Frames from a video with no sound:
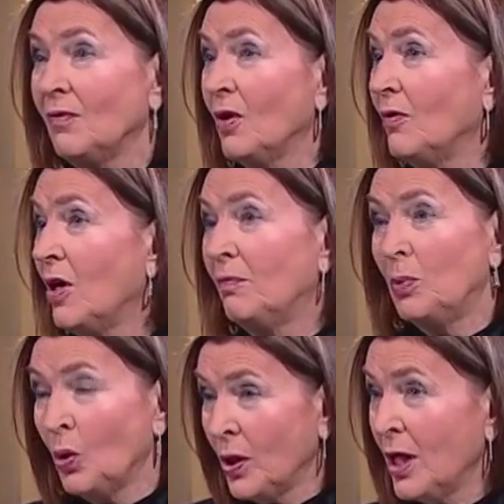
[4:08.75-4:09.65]
of, that's right. of
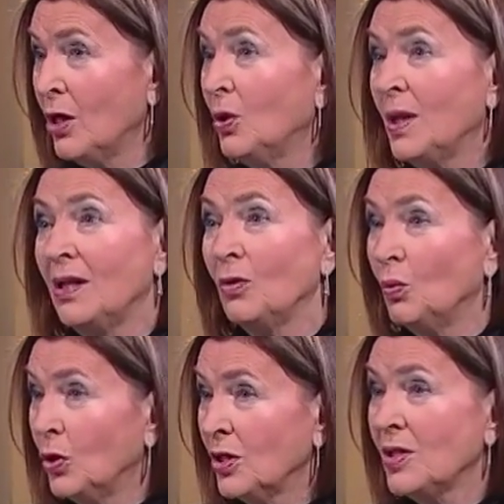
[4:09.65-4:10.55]
Borneo yep. and in the
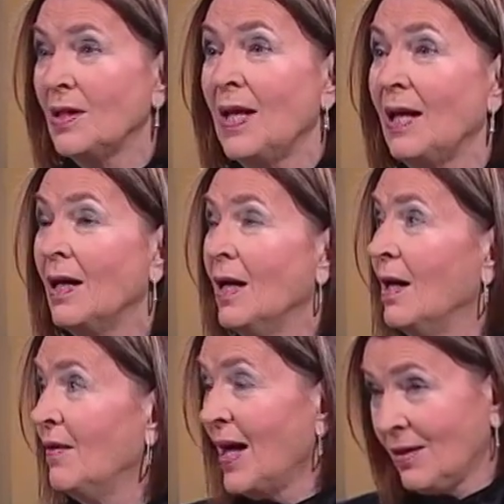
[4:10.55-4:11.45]
woods, and that's they, right.
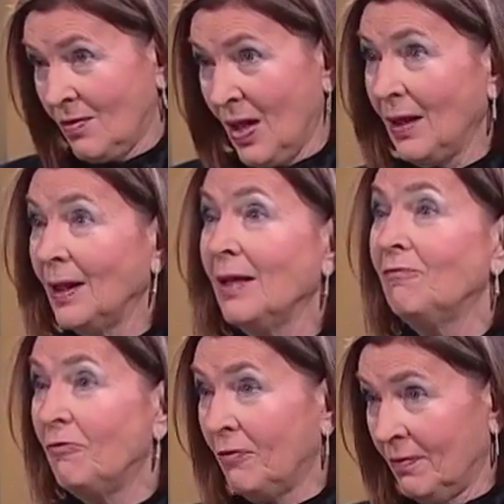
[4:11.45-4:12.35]
that's, they
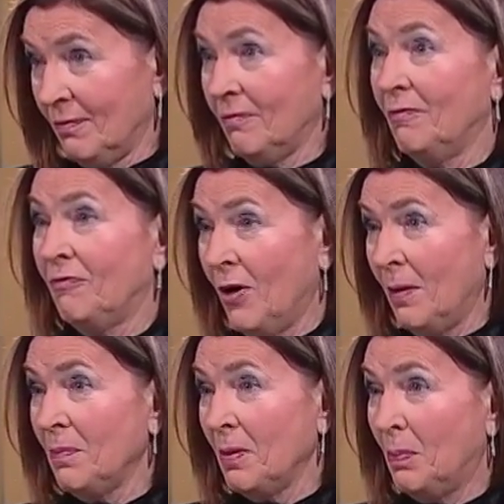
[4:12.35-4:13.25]
live
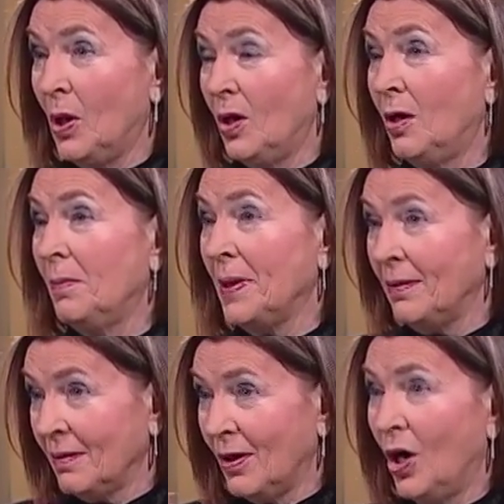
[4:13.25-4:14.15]
from the palm and
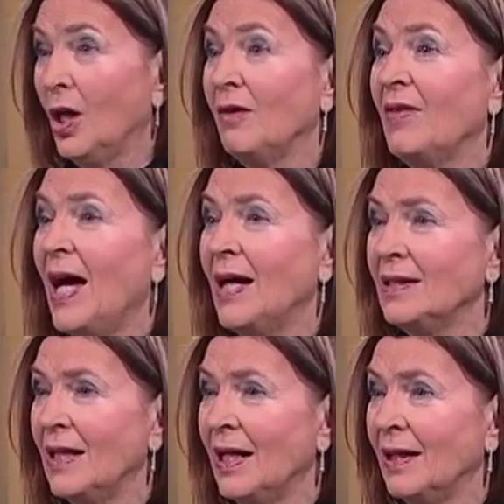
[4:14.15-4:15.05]
that. all of that.
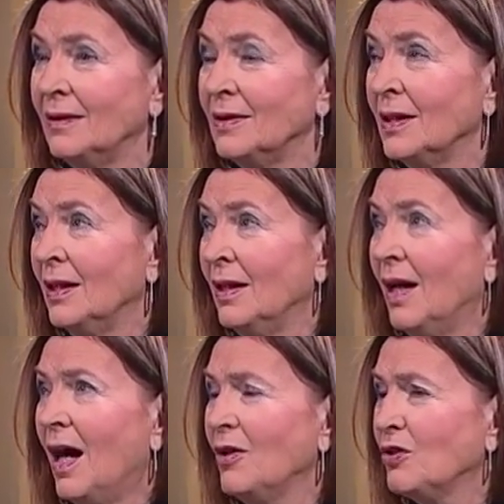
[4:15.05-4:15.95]
And
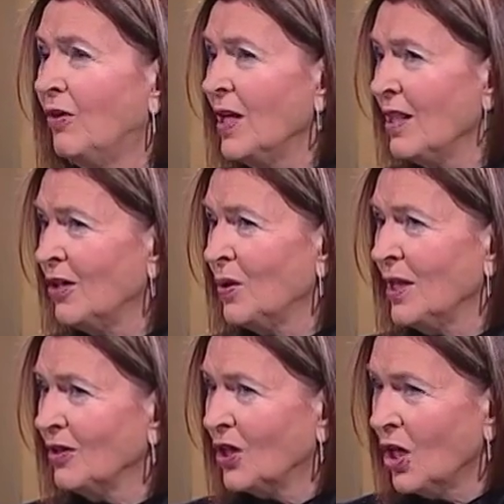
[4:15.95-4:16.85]
Uh, it's funny they don't
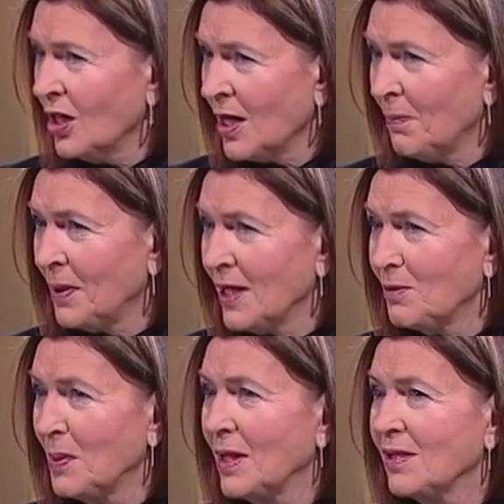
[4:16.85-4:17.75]
hit the car companies,
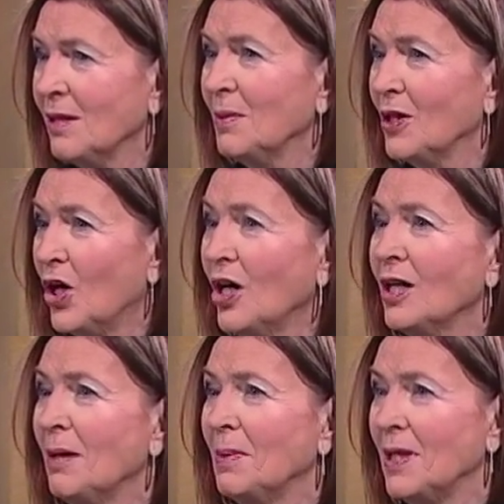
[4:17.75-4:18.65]
because some of the car
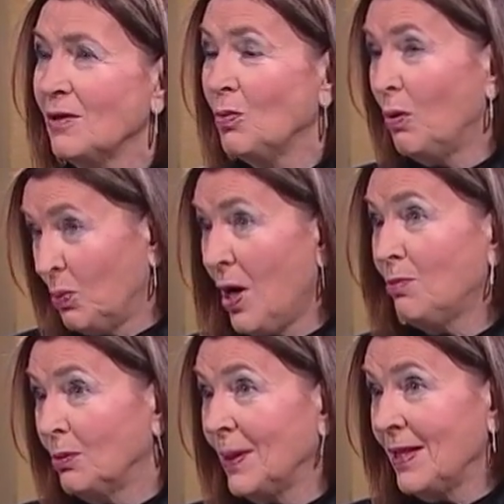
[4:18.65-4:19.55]
companies, well,
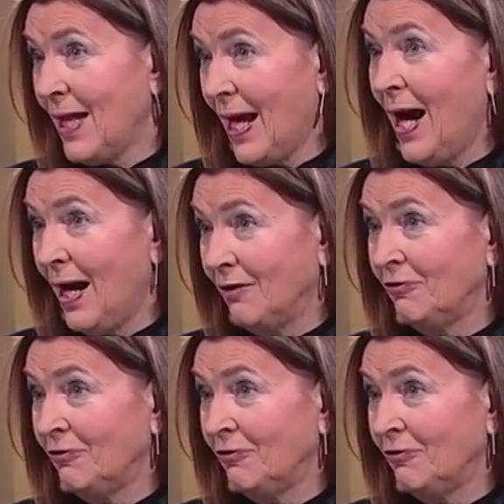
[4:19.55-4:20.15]
probably they, will. they have.